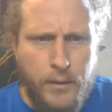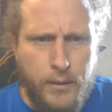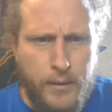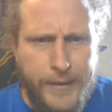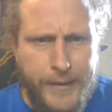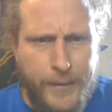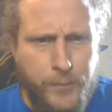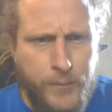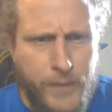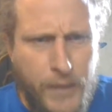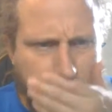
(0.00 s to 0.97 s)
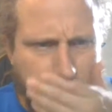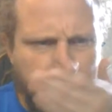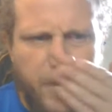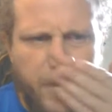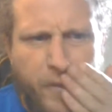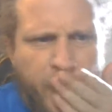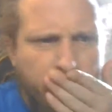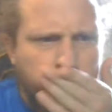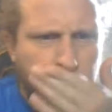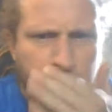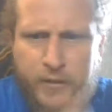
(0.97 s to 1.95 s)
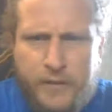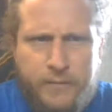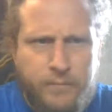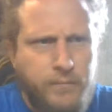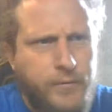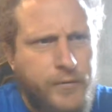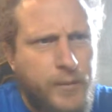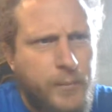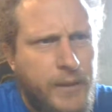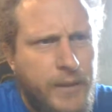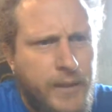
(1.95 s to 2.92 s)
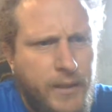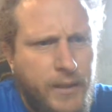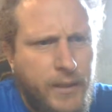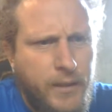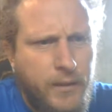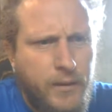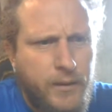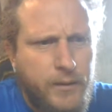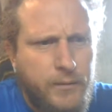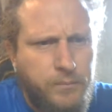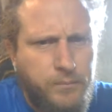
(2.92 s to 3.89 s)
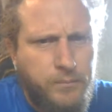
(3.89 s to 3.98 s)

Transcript: Yeah, I guess before I remove it from here